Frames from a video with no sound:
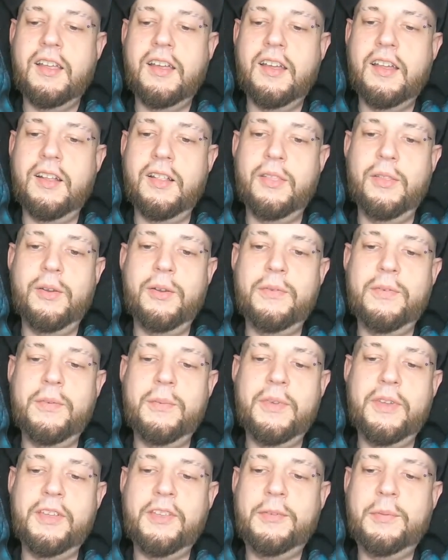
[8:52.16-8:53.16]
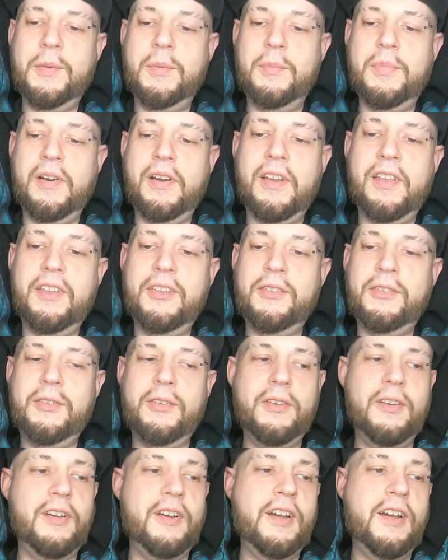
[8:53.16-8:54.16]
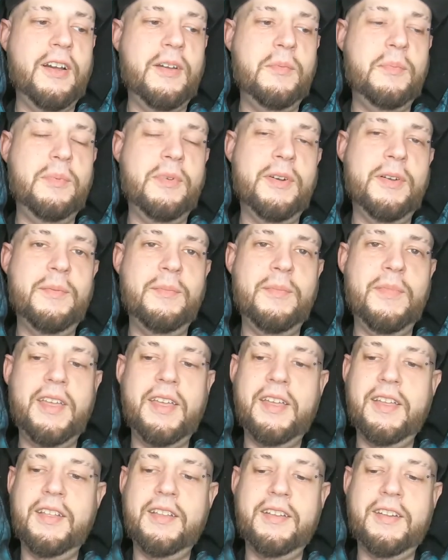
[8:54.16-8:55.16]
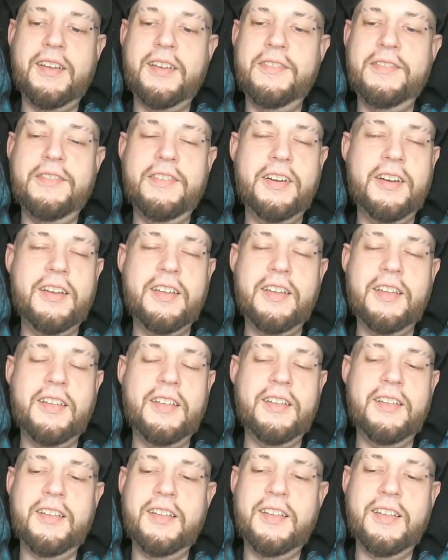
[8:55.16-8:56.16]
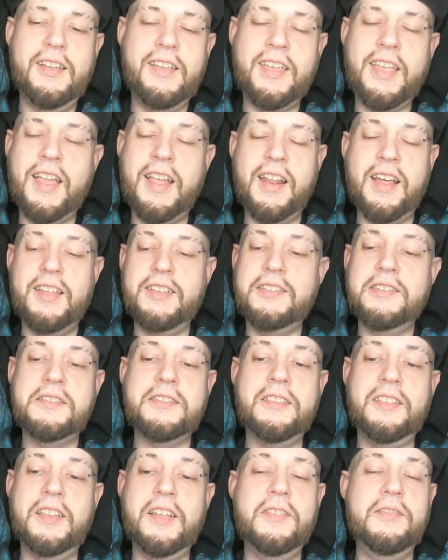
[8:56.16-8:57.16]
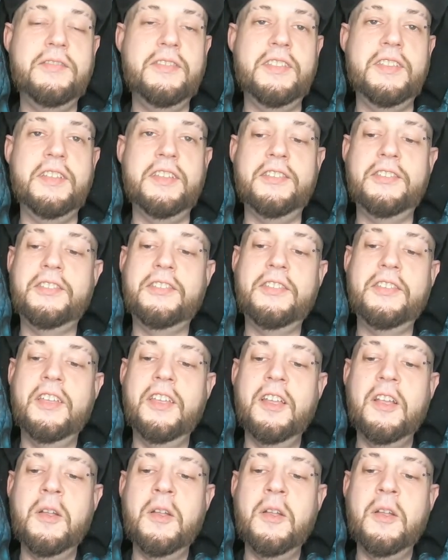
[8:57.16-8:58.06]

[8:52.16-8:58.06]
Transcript: I don't know if it makes me biased or not, but man, I just love this.